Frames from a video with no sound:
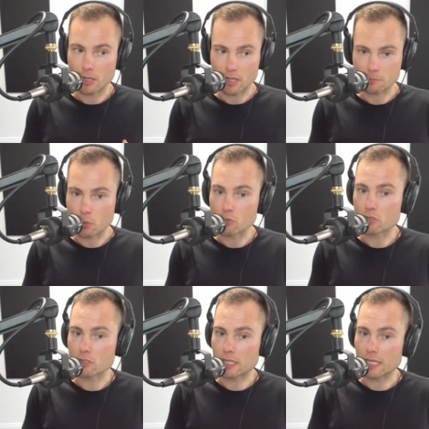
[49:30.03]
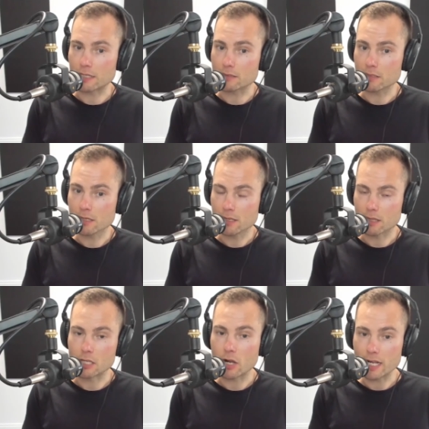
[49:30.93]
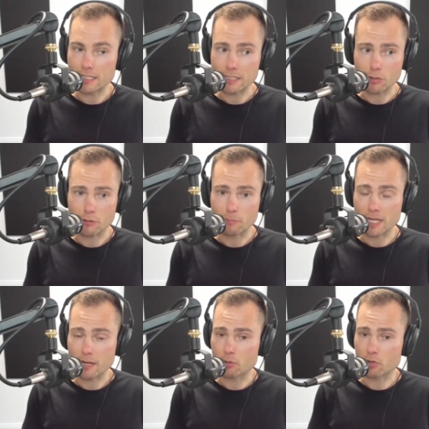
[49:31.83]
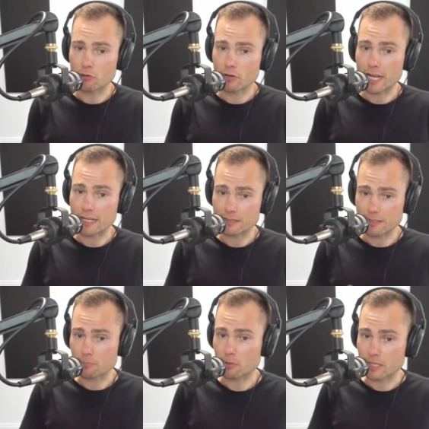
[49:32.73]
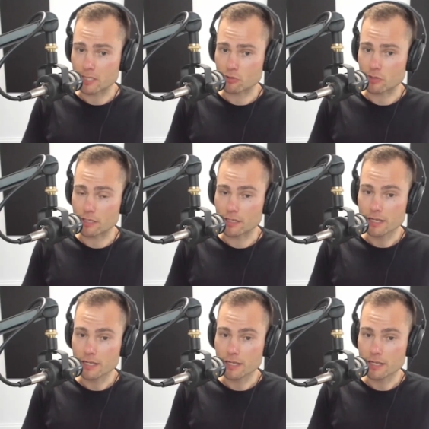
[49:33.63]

exposure to leads, the idea of being able to create supplementary